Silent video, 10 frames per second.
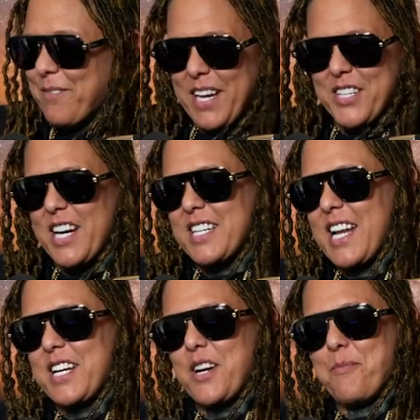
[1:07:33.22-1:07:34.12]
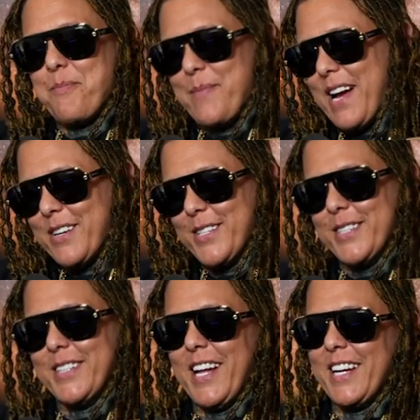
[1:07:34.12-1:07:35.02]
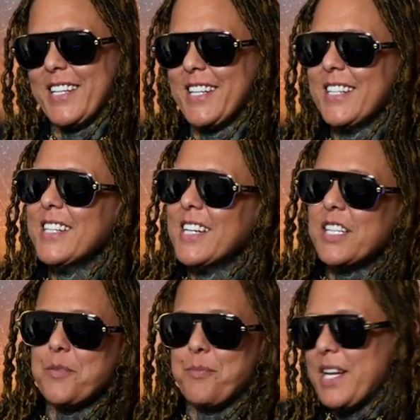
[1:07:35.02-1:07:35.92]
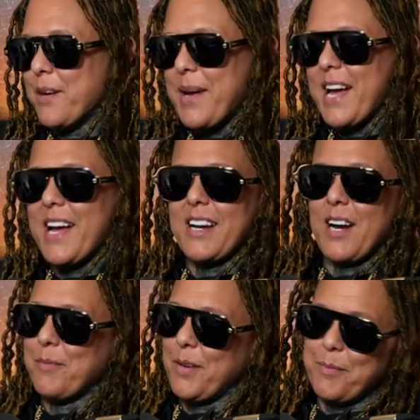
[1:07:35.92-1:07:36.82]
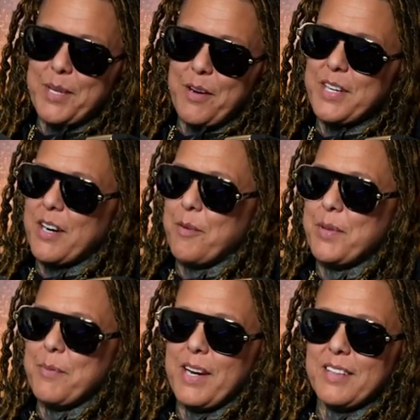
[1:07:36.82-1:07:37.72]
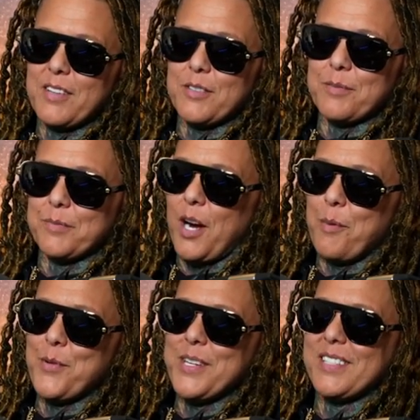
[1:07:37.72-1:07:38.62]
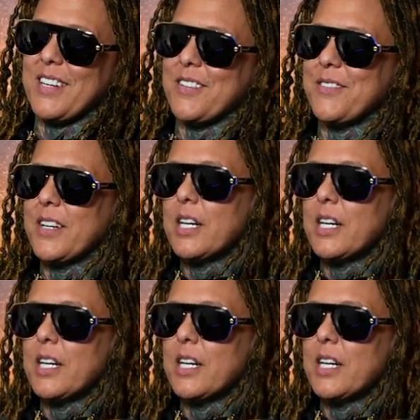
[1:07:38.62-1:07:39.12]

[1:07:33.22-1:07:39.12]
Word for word: I'm, I'm just not trying to take me. your manhood. Yeah. Like, you be a man. I'm gonna be over here and be my little tomboy self.